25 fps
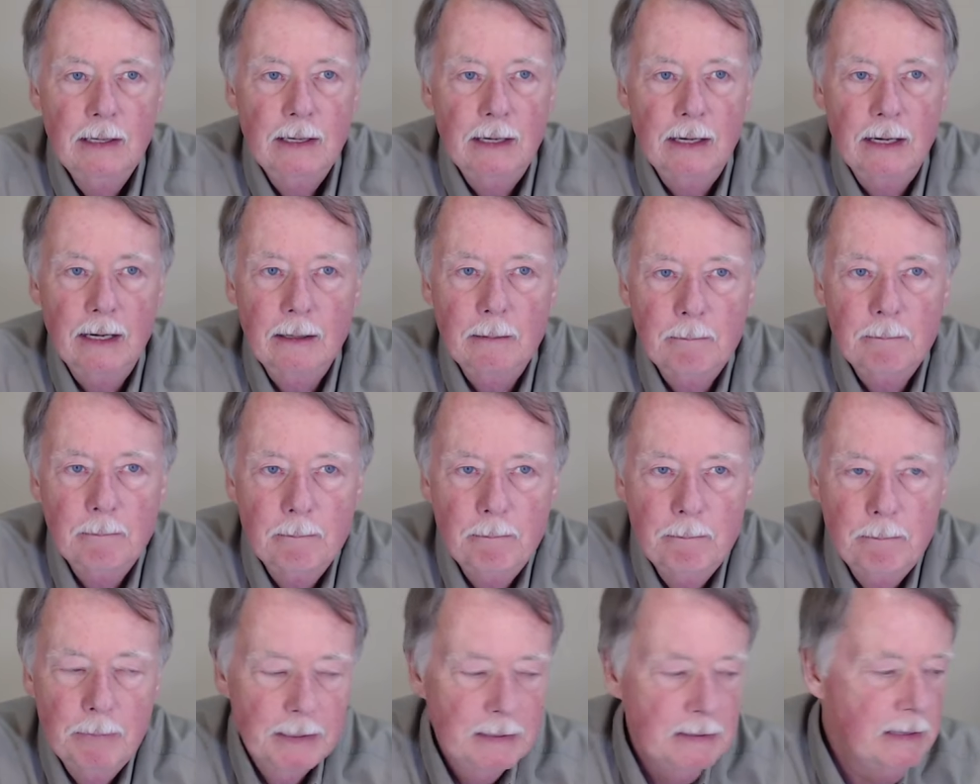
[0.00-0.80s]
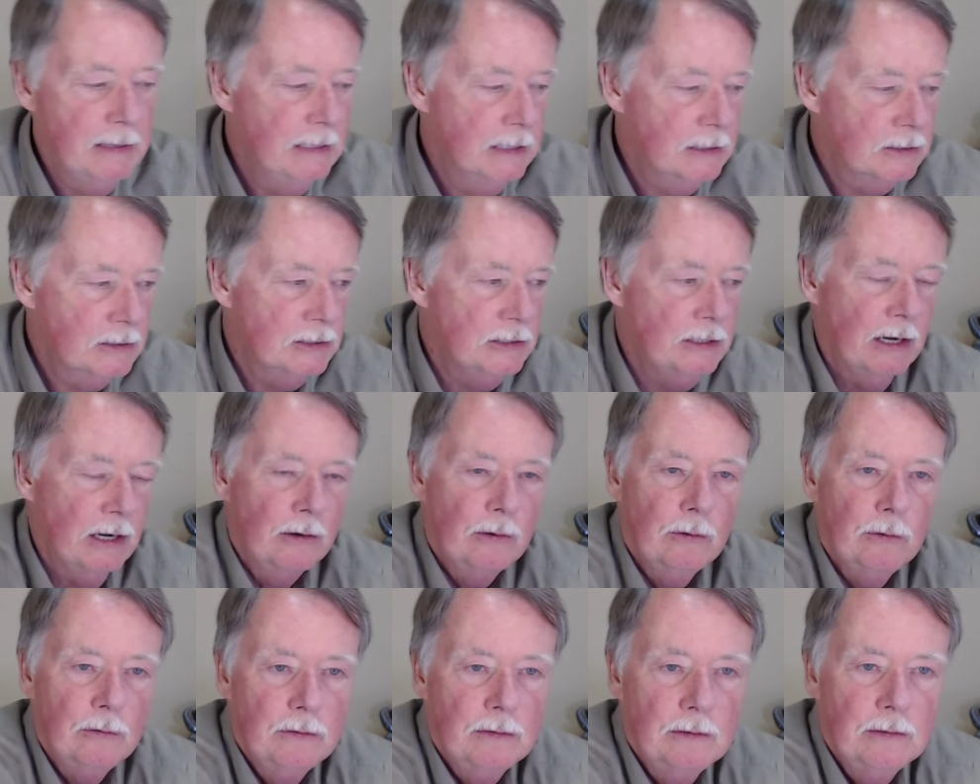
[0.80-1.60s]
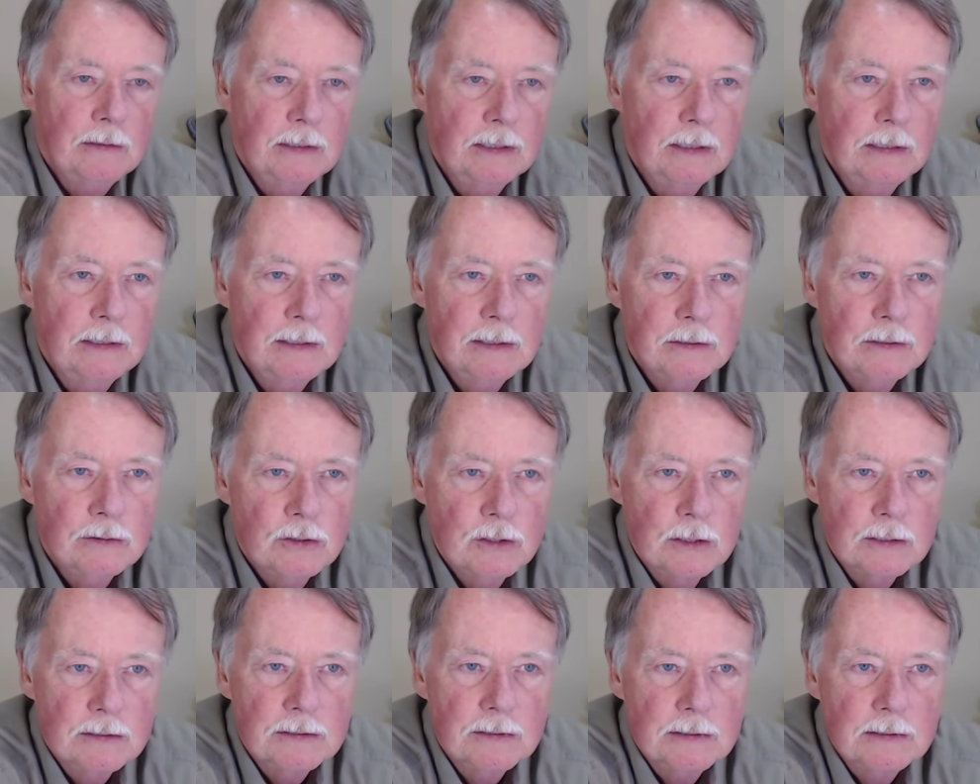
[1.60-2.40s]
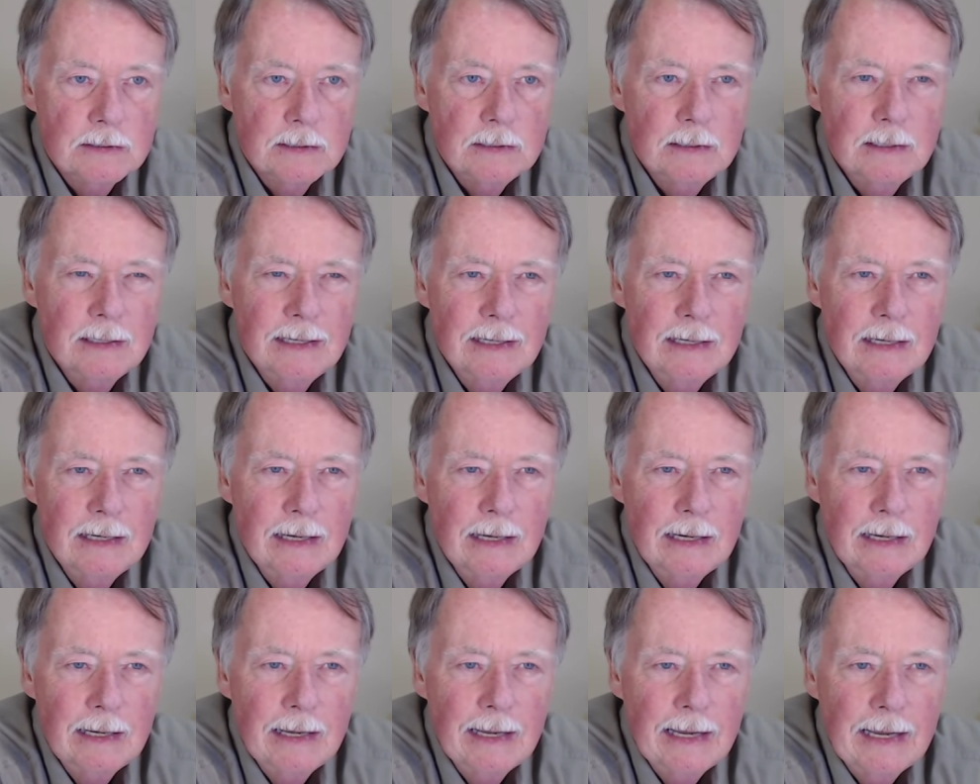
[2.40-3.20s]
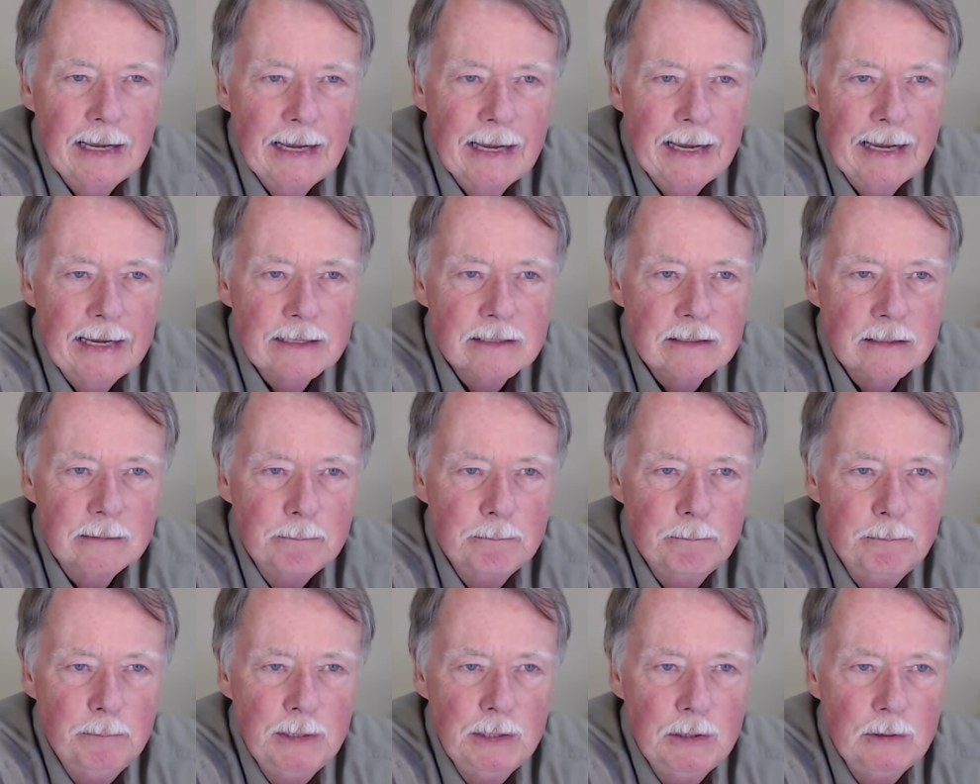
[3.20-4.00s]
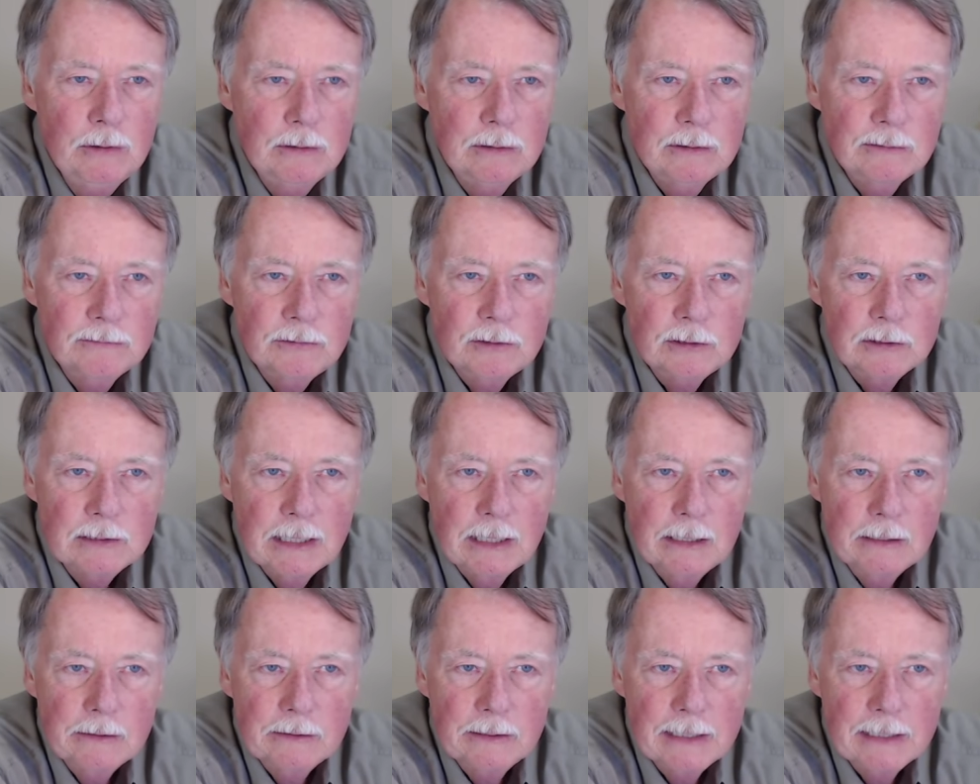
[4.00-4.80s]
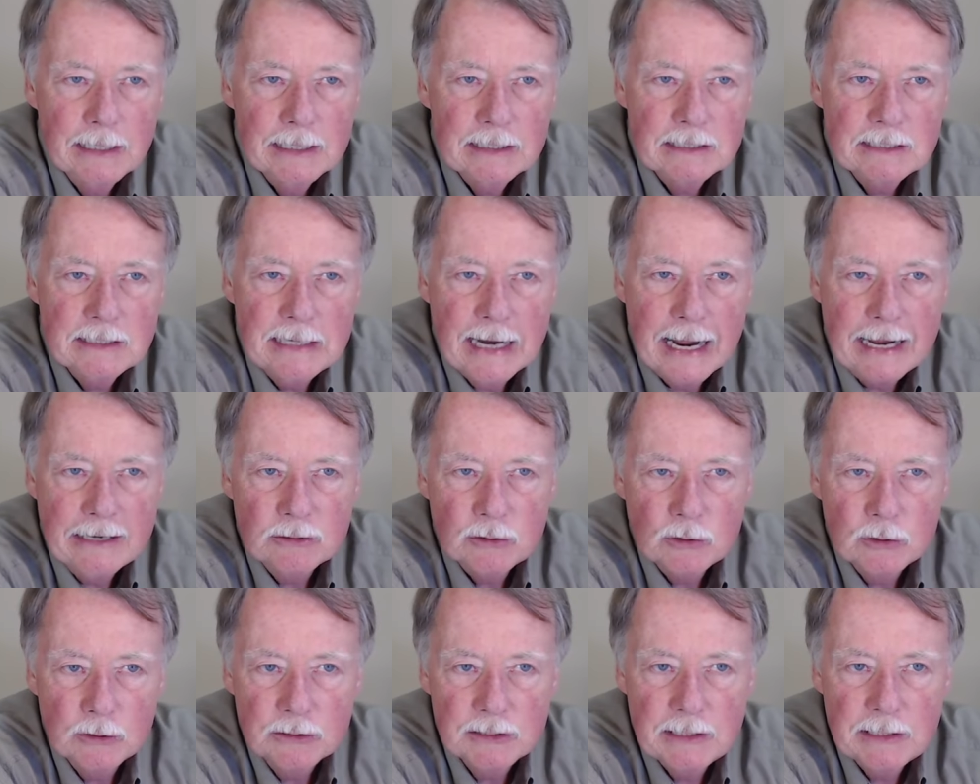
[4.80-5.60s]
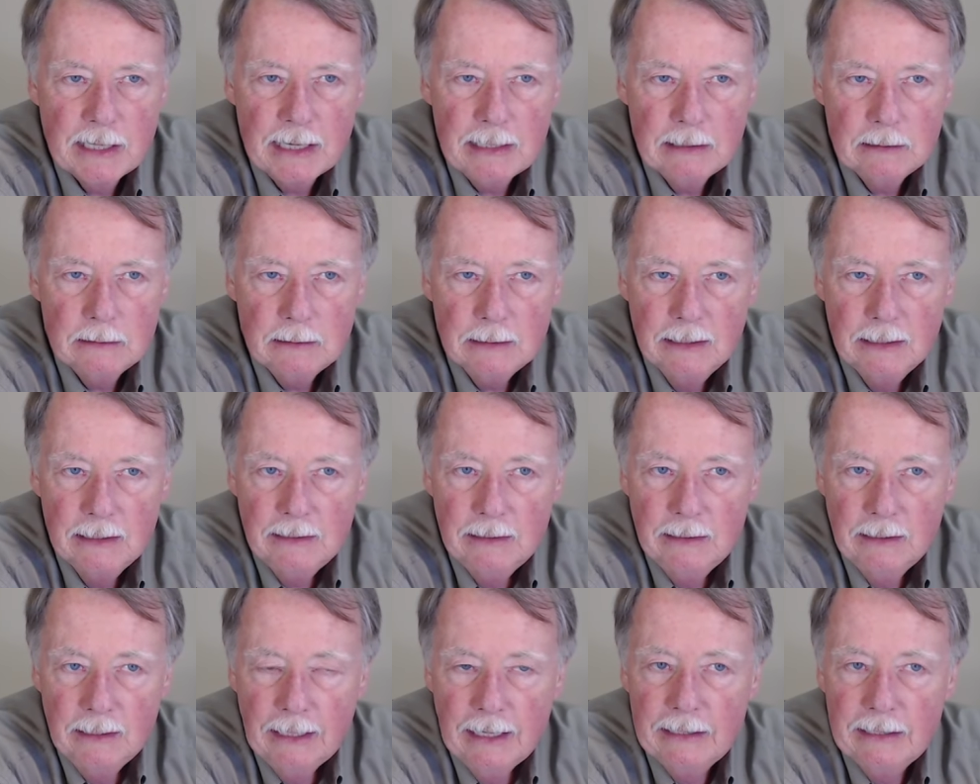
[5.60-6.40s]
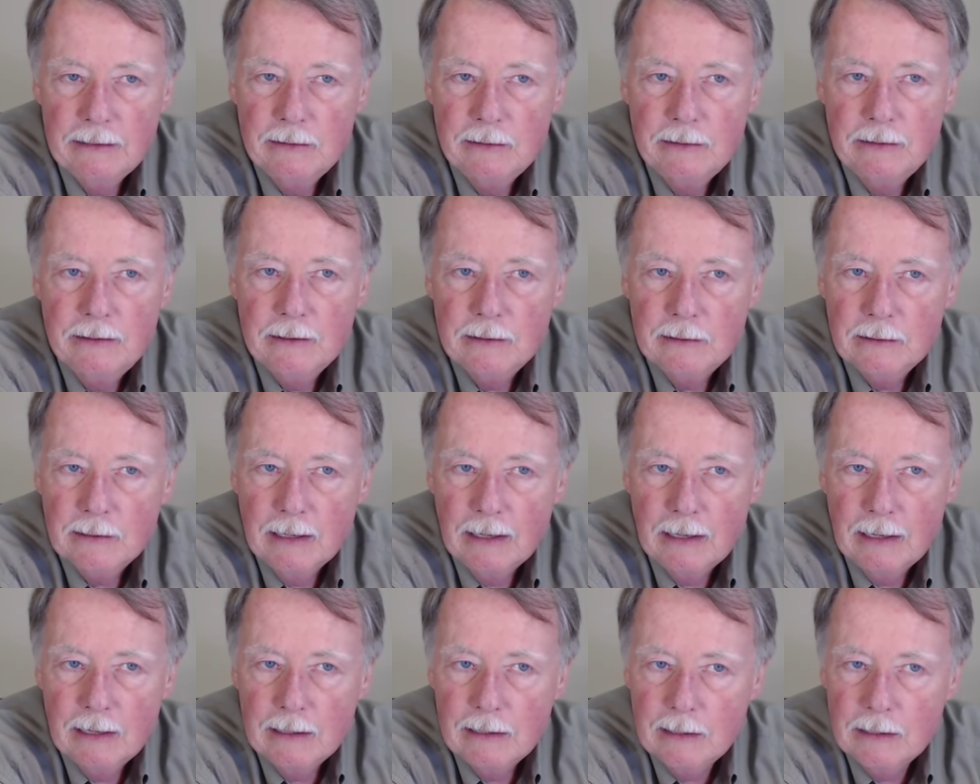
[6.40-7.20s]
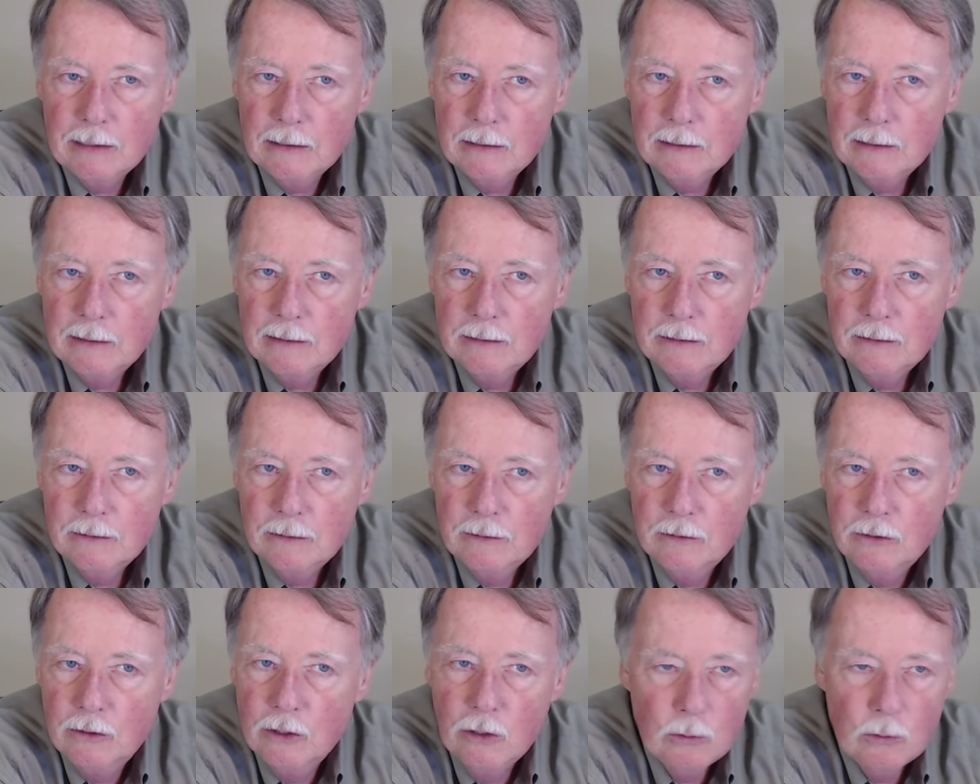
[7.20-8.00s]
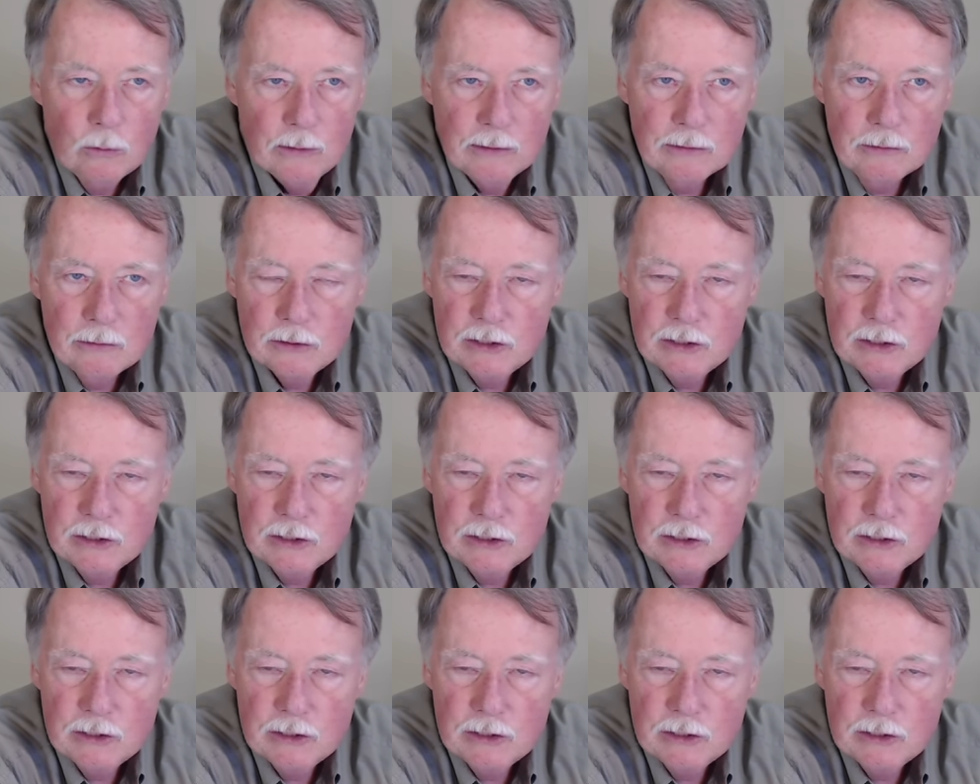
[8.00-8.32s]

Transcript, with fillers: Um, but this stone just has a beautiful color in its natural state. And there are no other